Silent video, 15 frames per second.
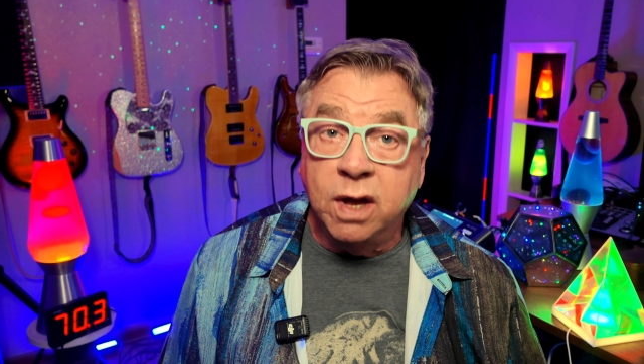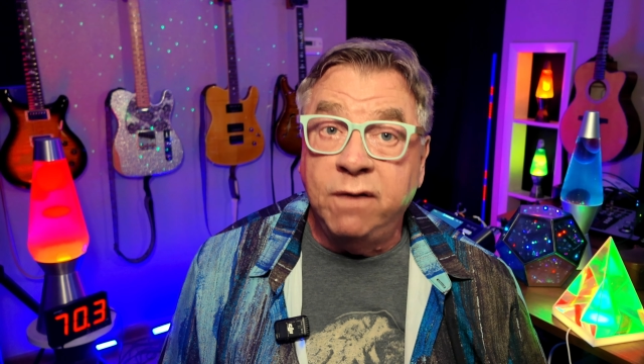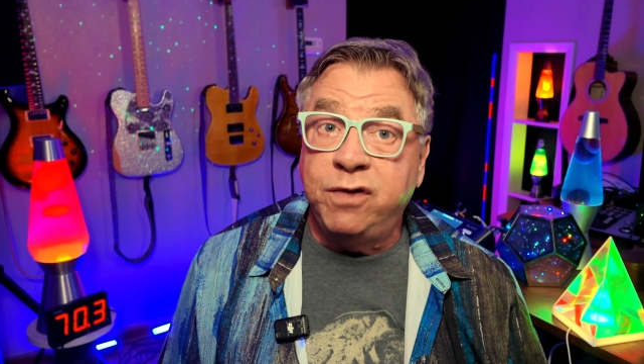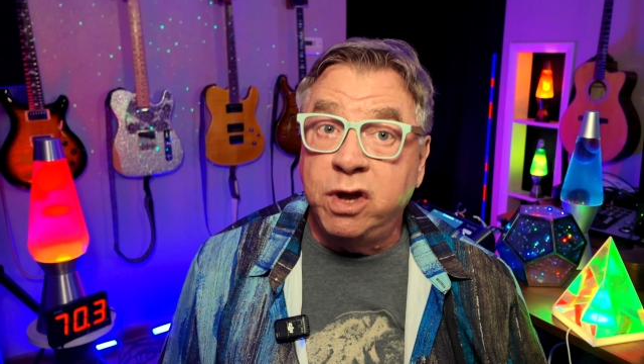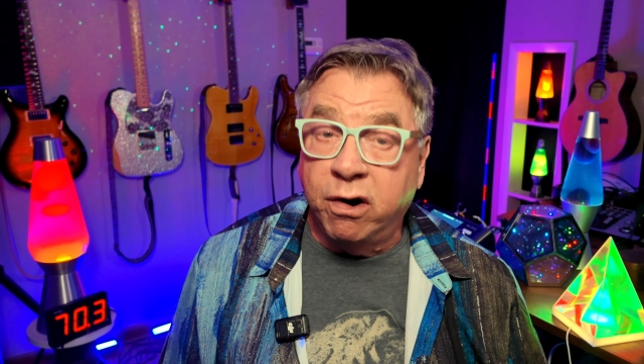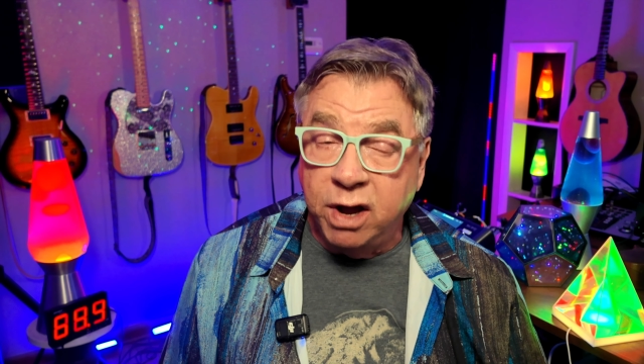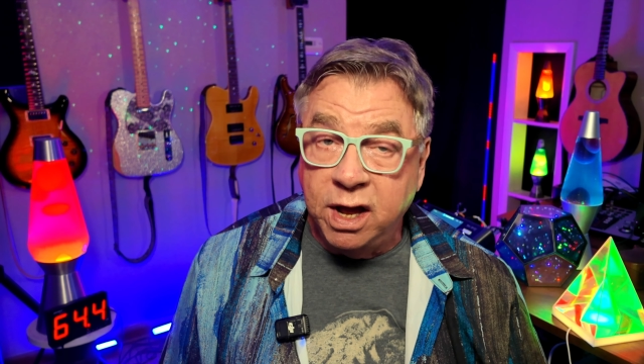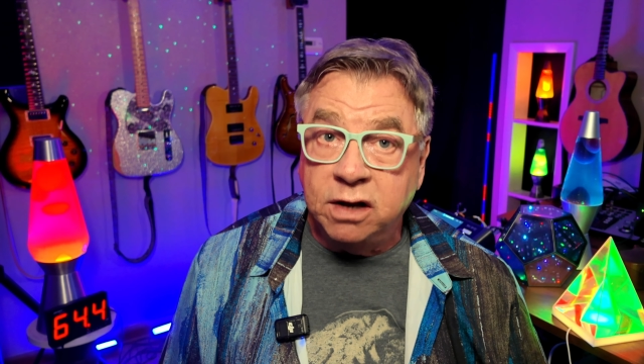If
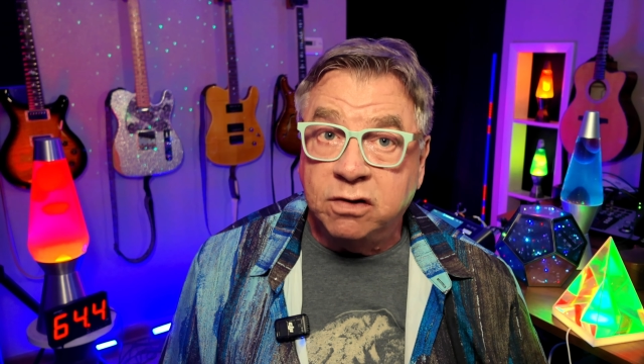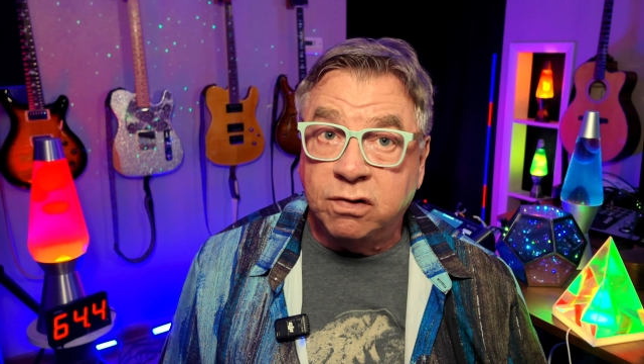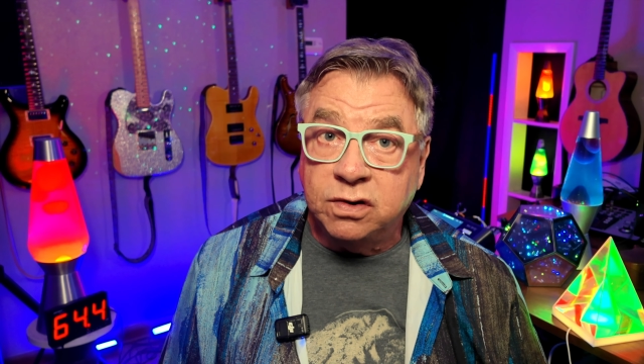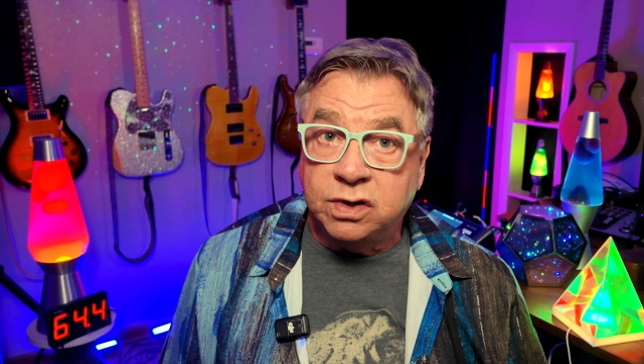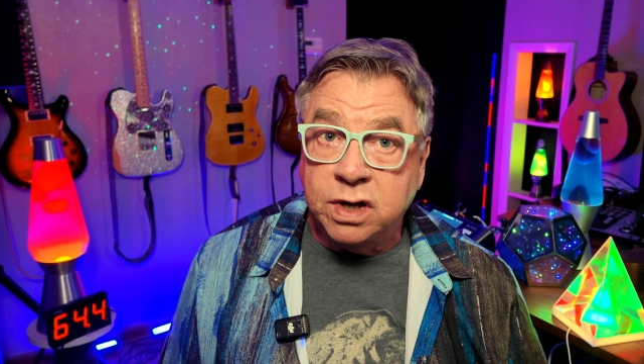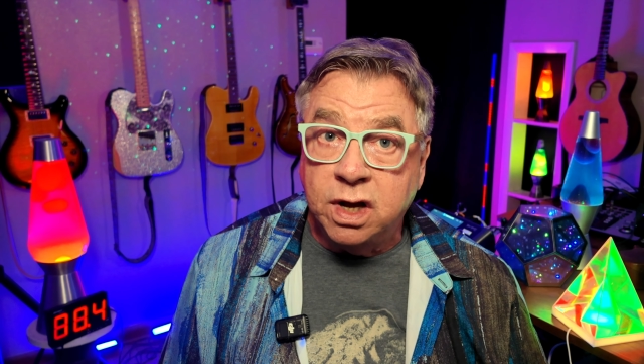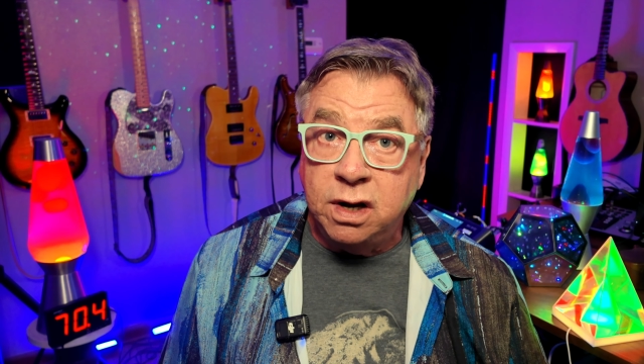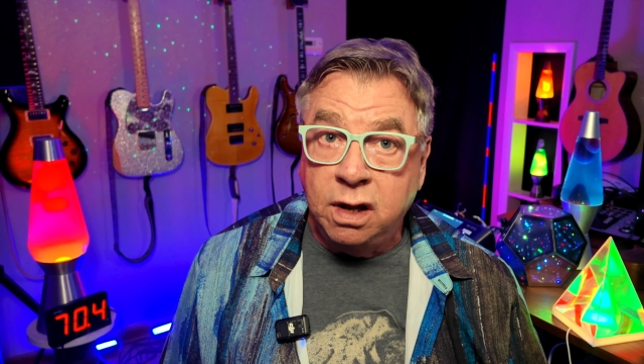you're
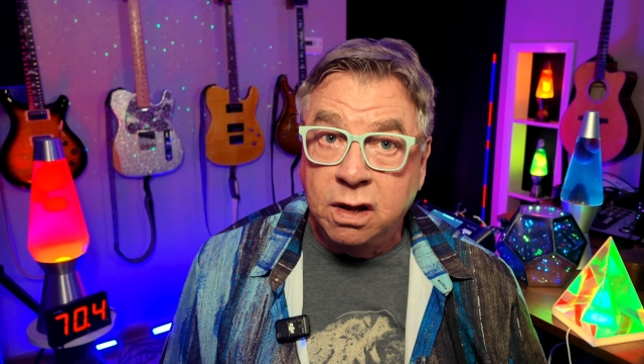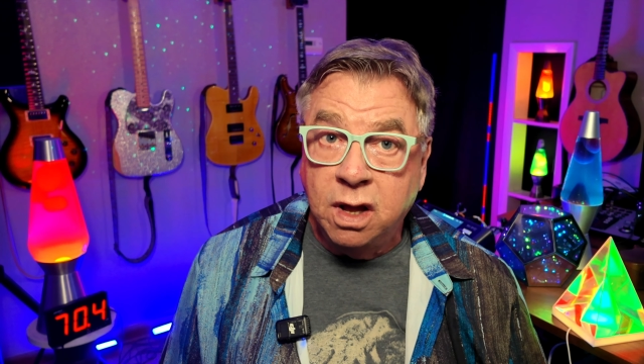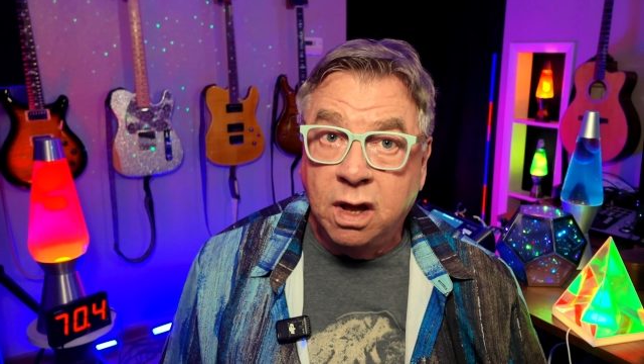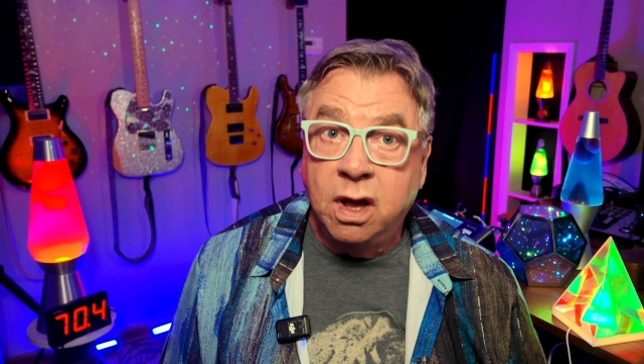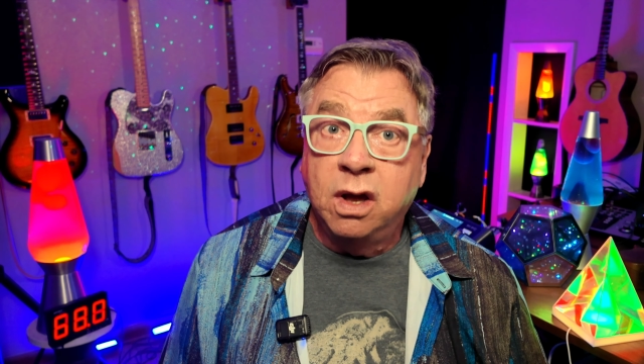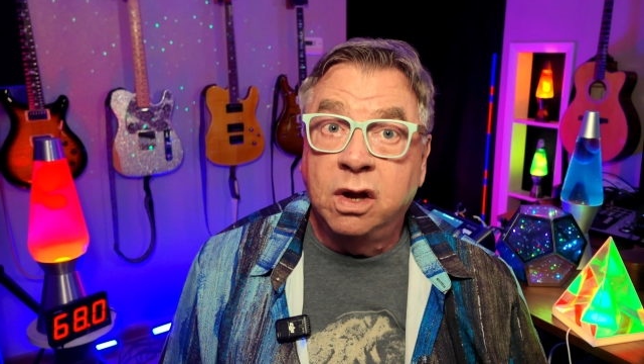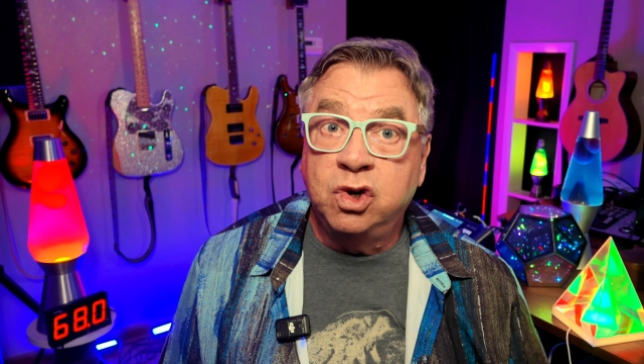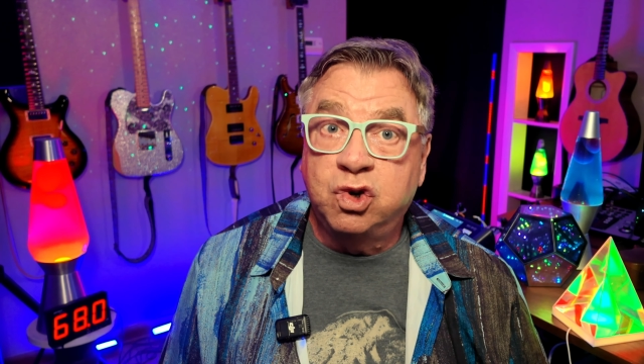interested,
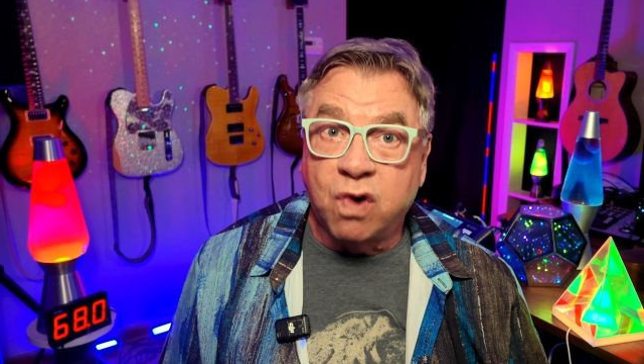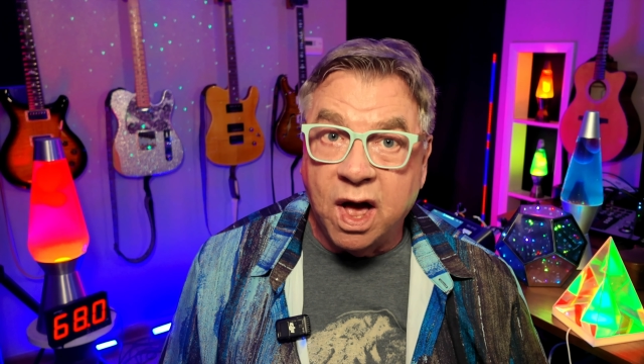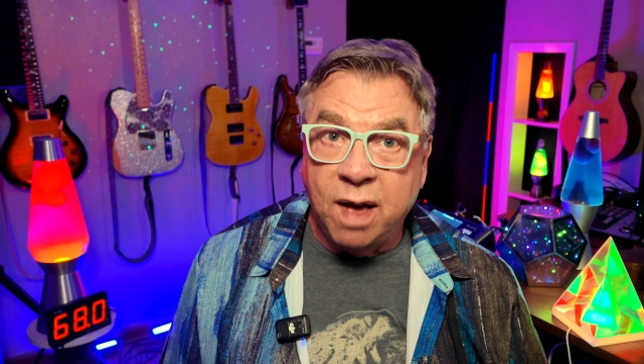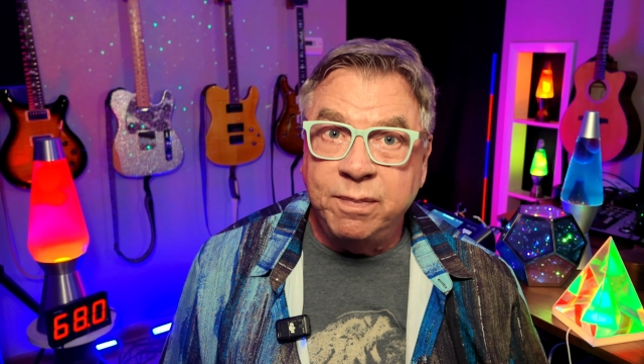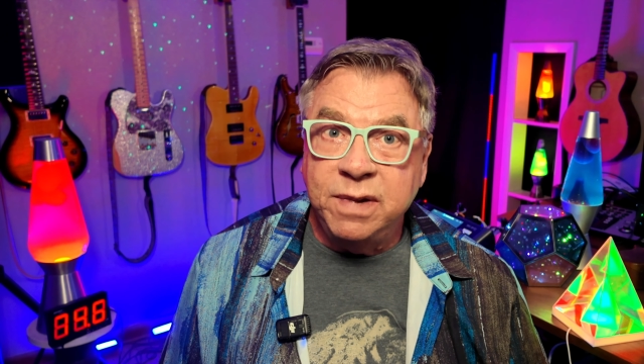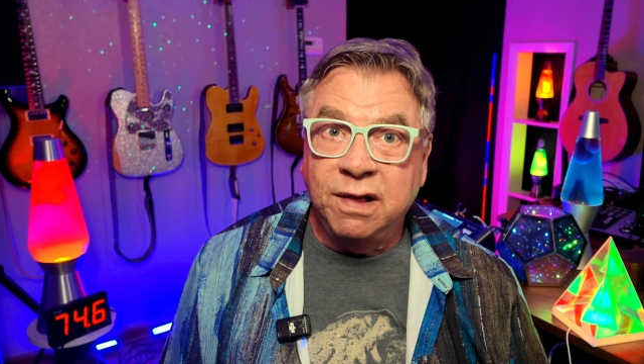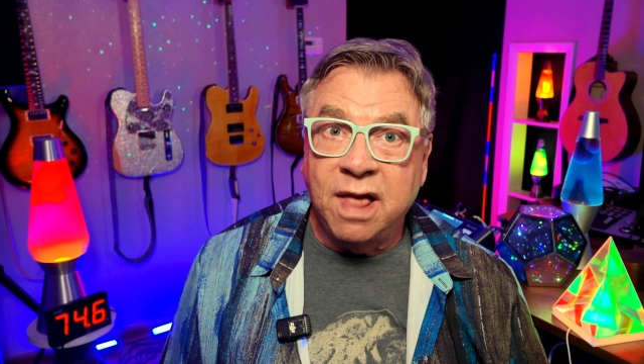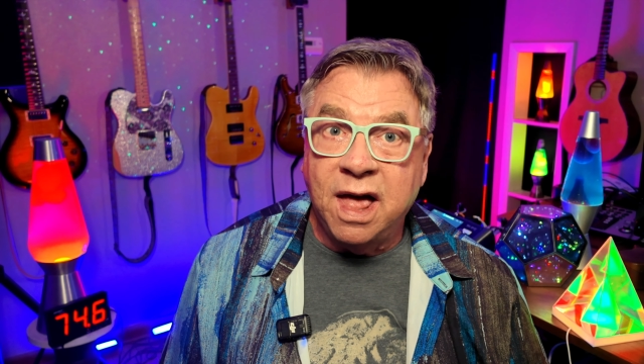
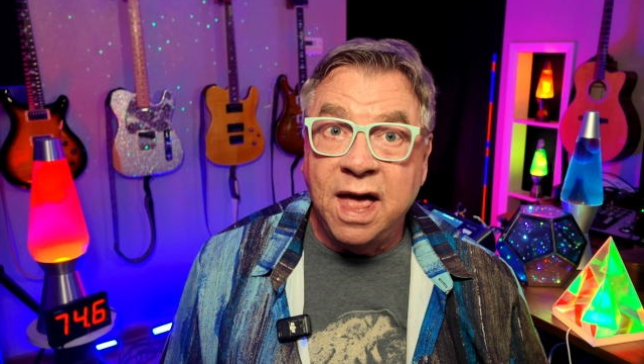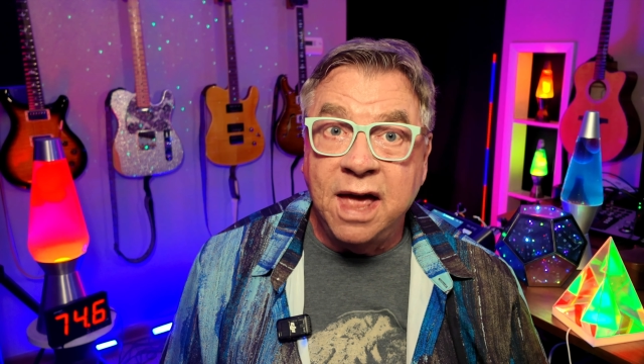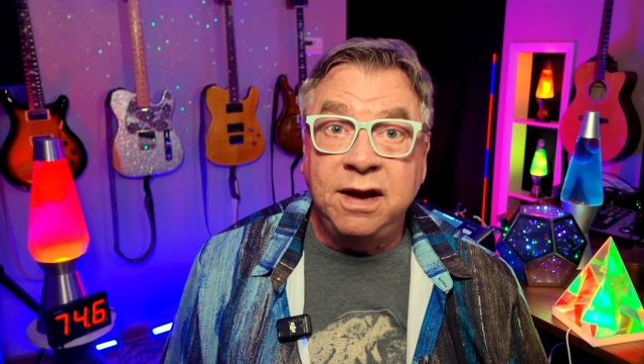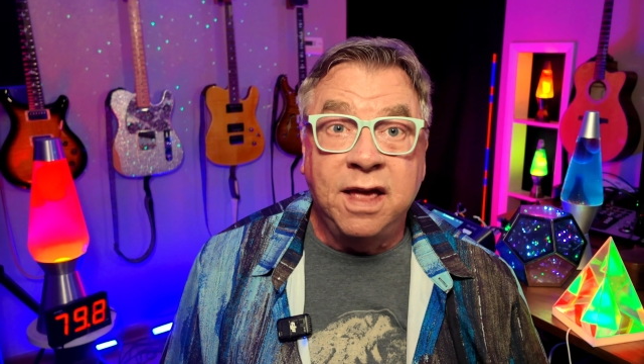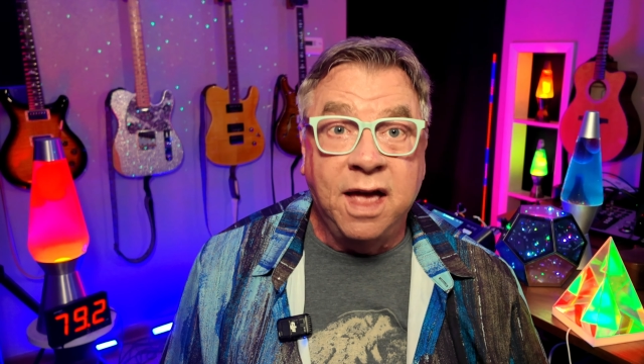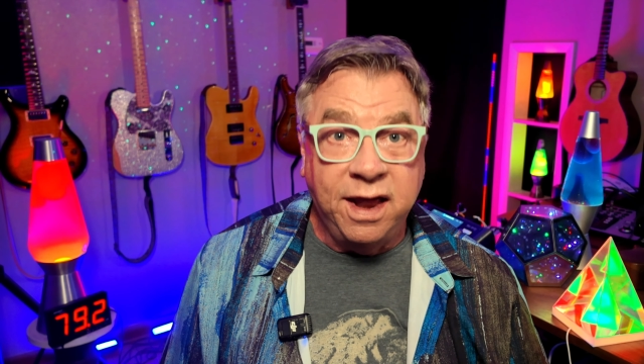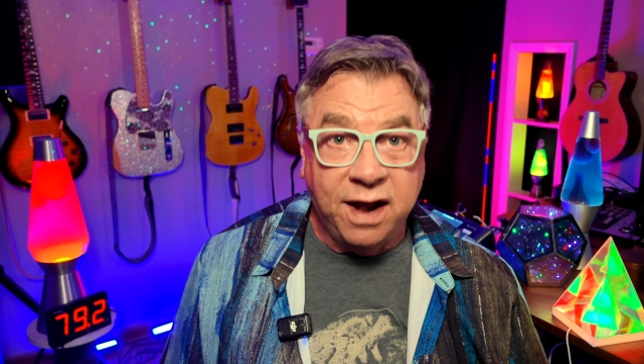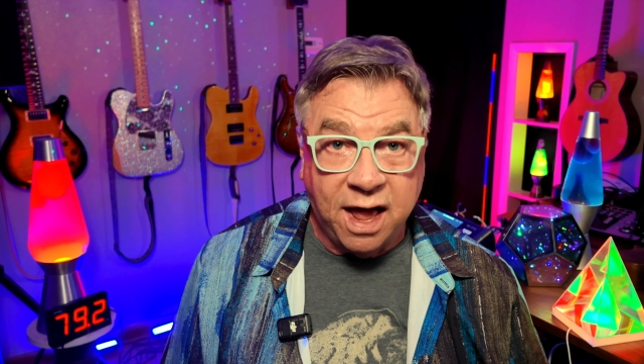drop me a line
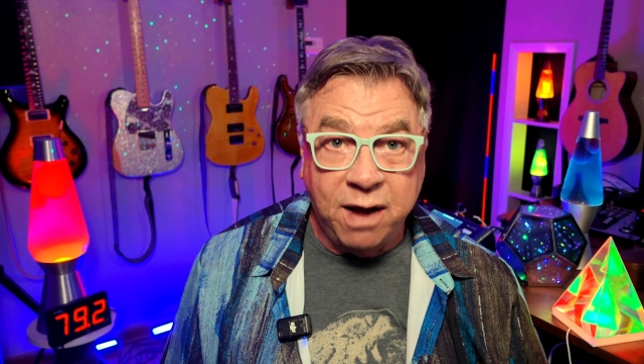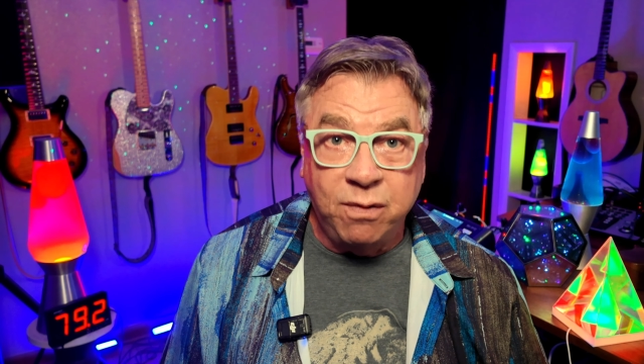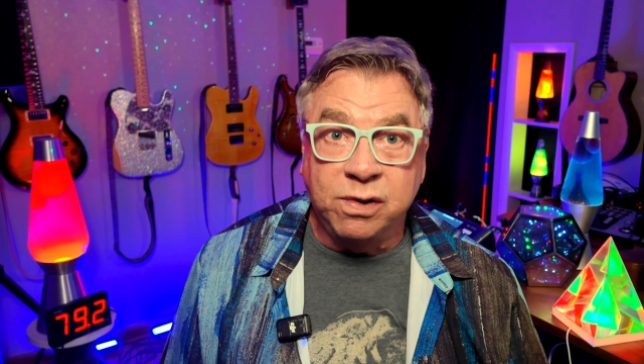and I